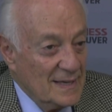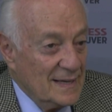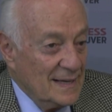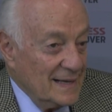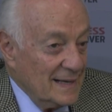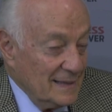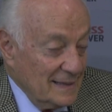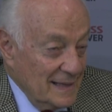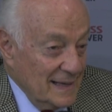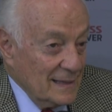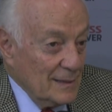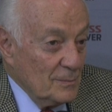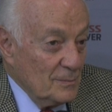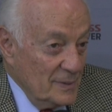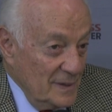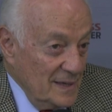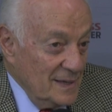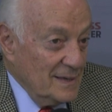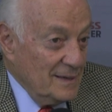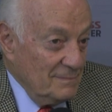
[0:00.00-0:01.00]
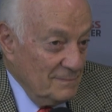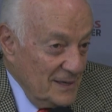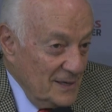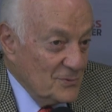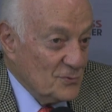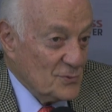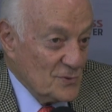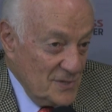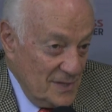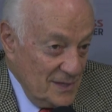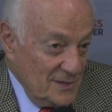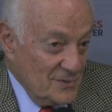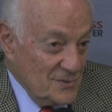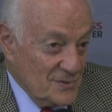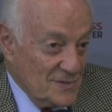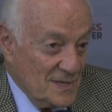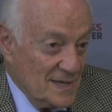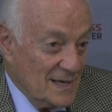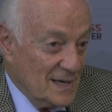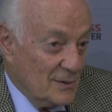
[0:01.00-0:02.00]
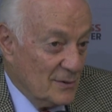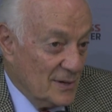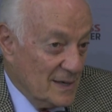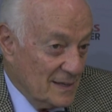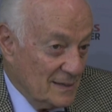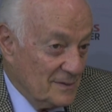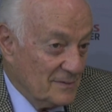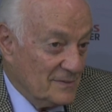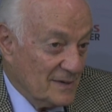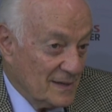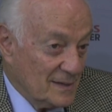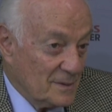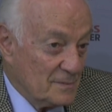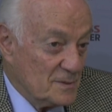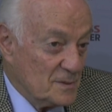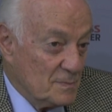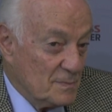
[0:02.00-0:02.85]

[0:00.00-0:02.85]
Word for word: and that'll be interesting to see how that develops.